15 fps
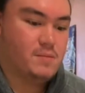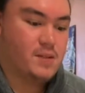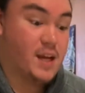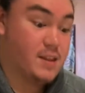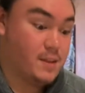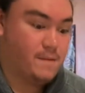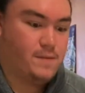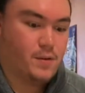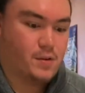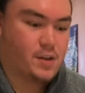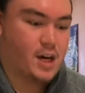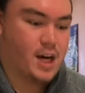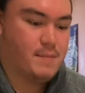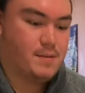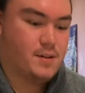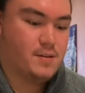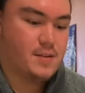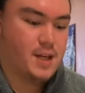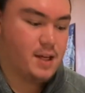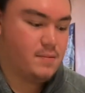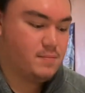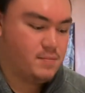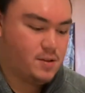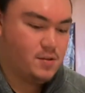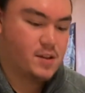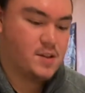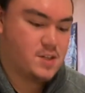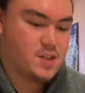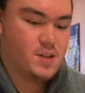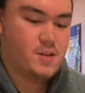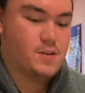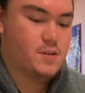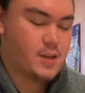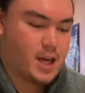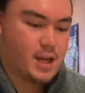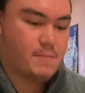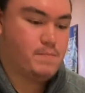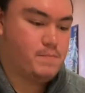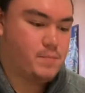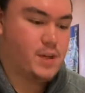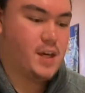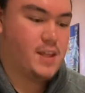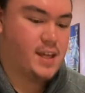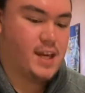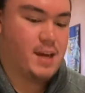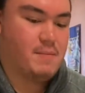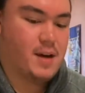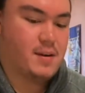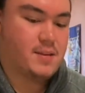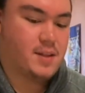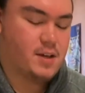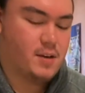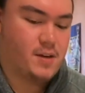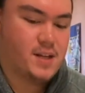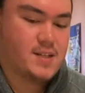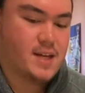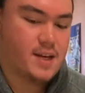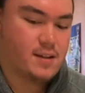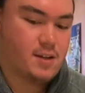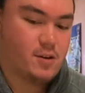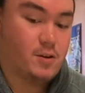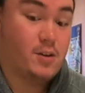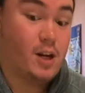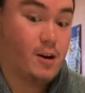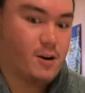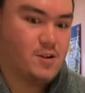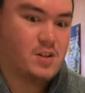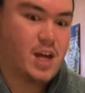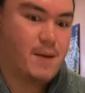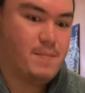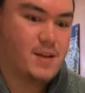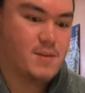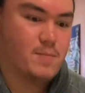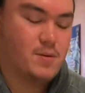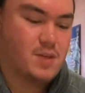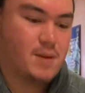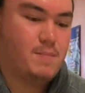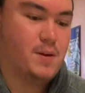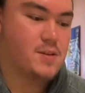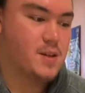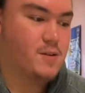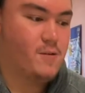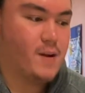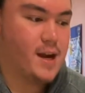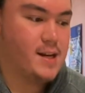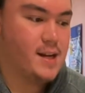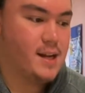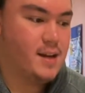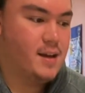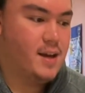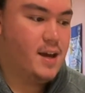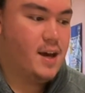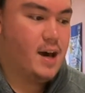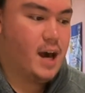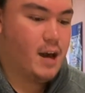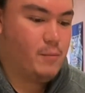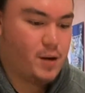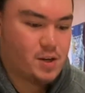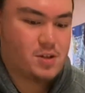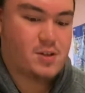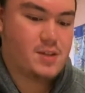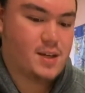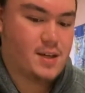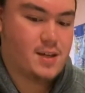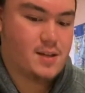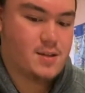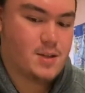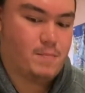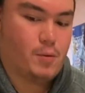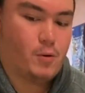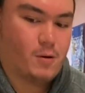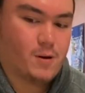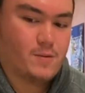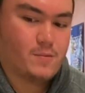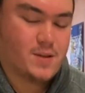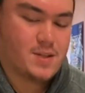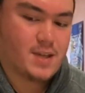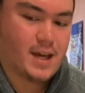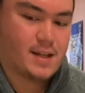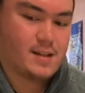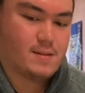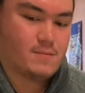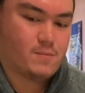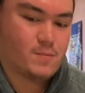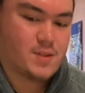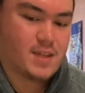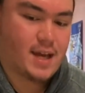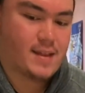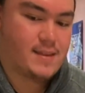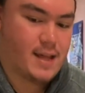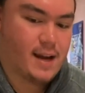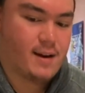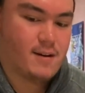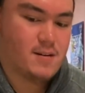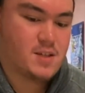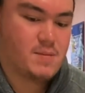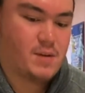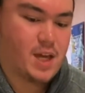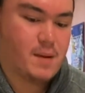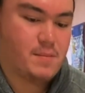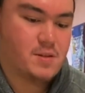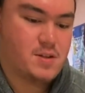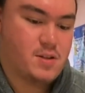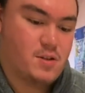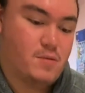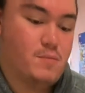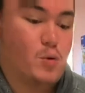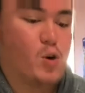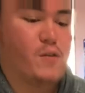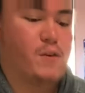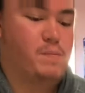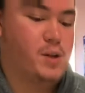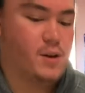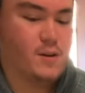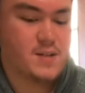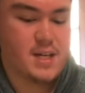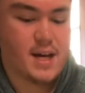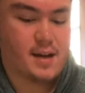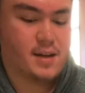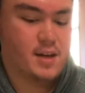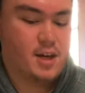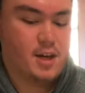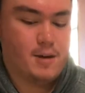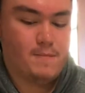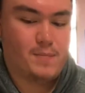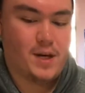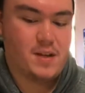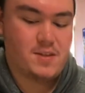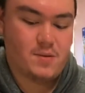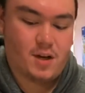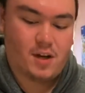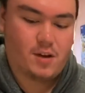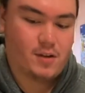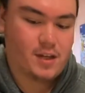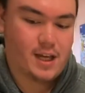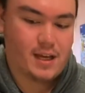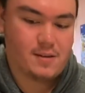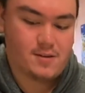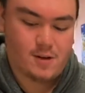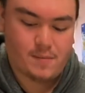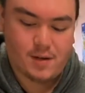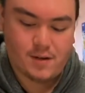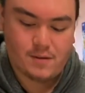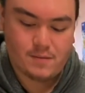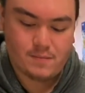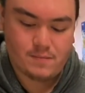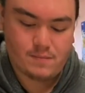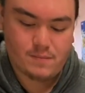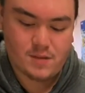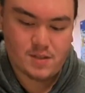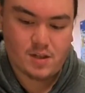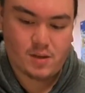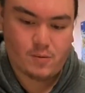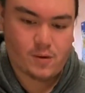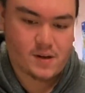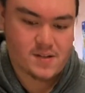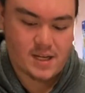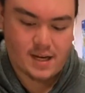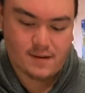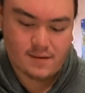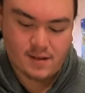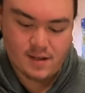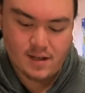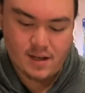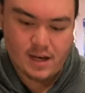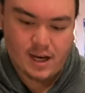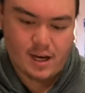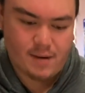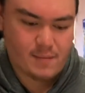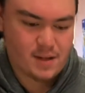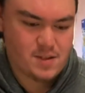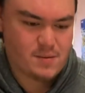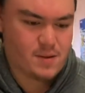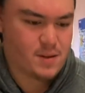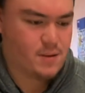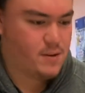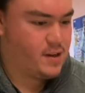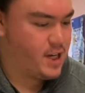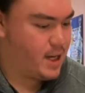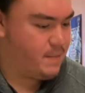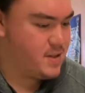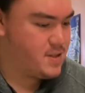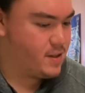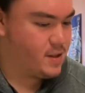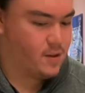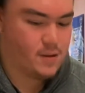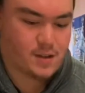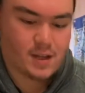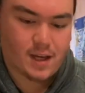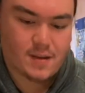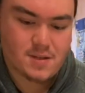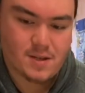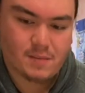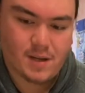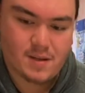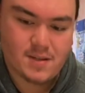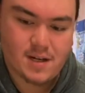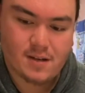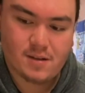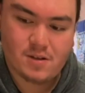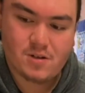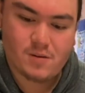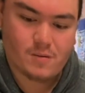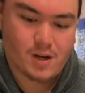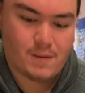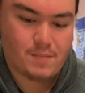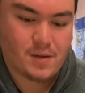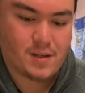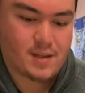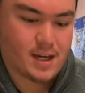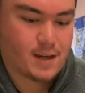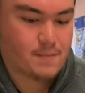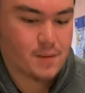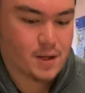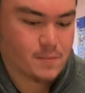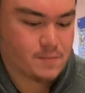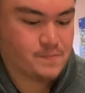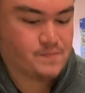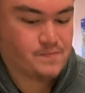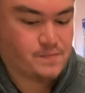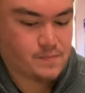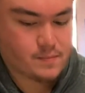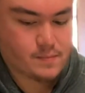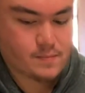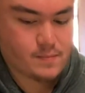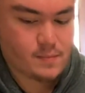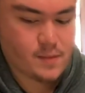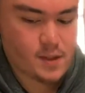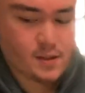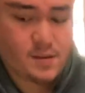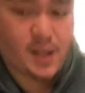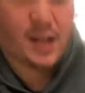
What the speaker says: get the full combo, then you can still like play the game out. The GHOTI deck, the GHOTI archetype, is mostly built on grinding. I wish the support was like there to be able to do more of a pure deck, but doing Coelacanth Turbo still works out. I do run 3 copies of the Coelacanth, so I'm not entirely sure where I put that, but yeah,